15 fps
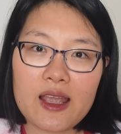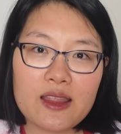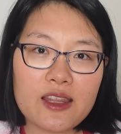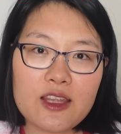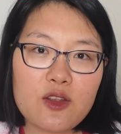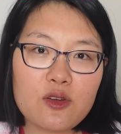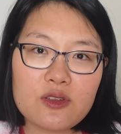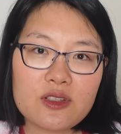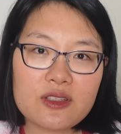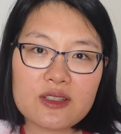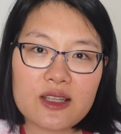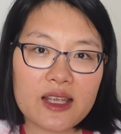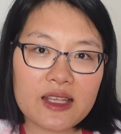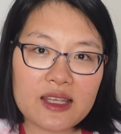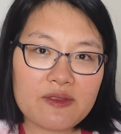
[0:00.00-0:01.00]
And they don't just
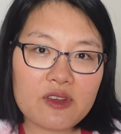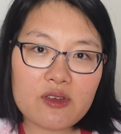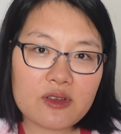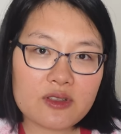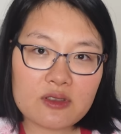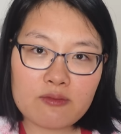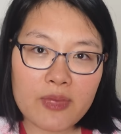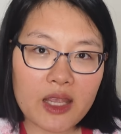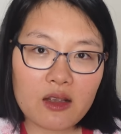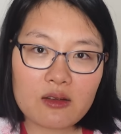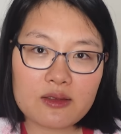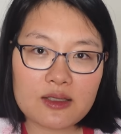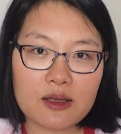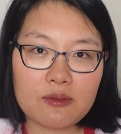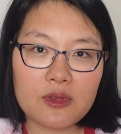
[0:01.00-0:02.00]
like give you a smack or
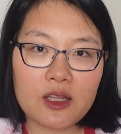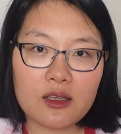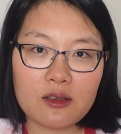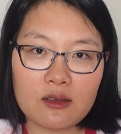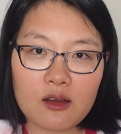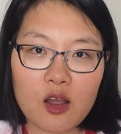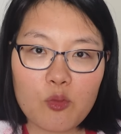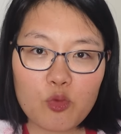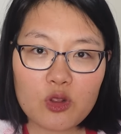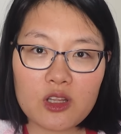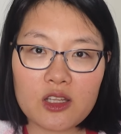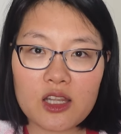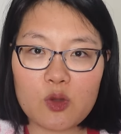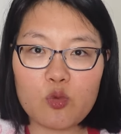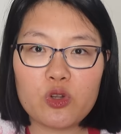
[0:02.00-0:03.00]
something.
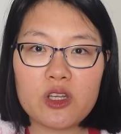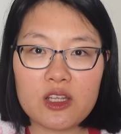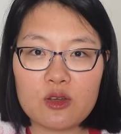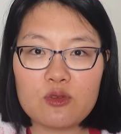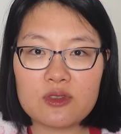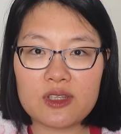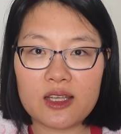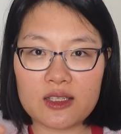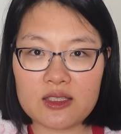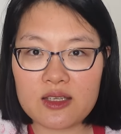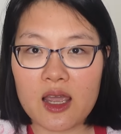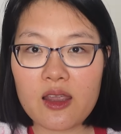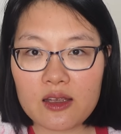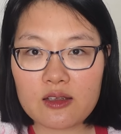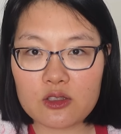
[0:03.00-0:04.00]
Normally they would use like
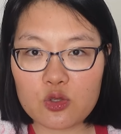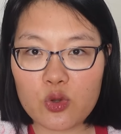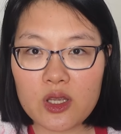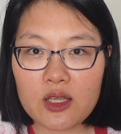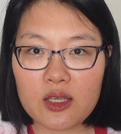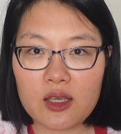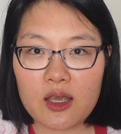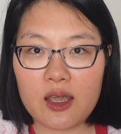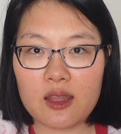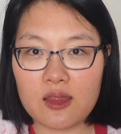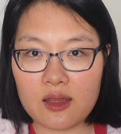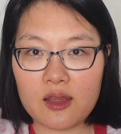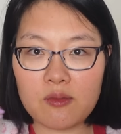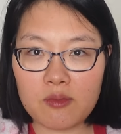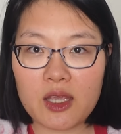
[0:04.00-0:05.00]
giant twig and
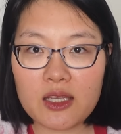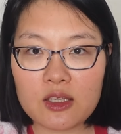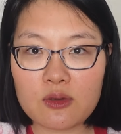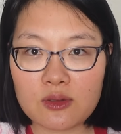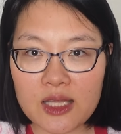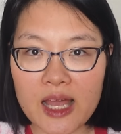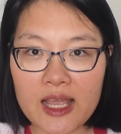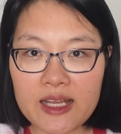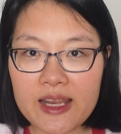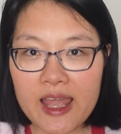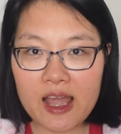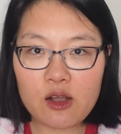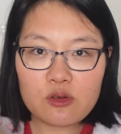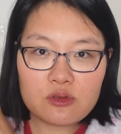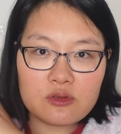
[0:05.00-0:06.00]
then they make you lie
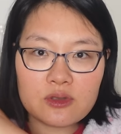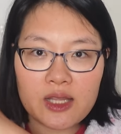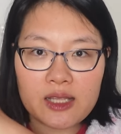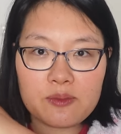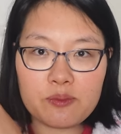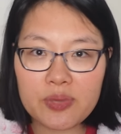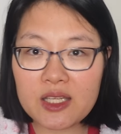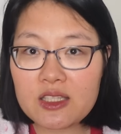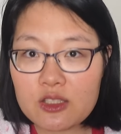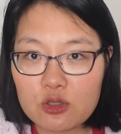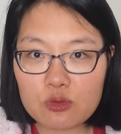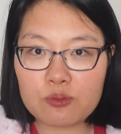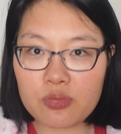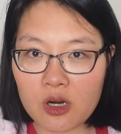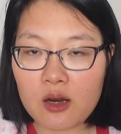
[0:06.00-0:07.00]
down to like beat
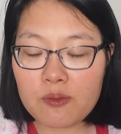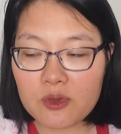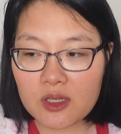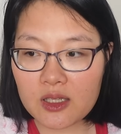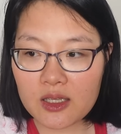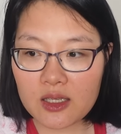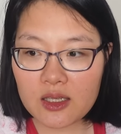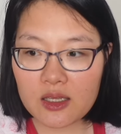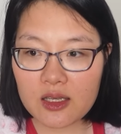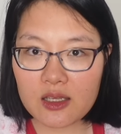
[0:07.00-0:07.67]
you properly.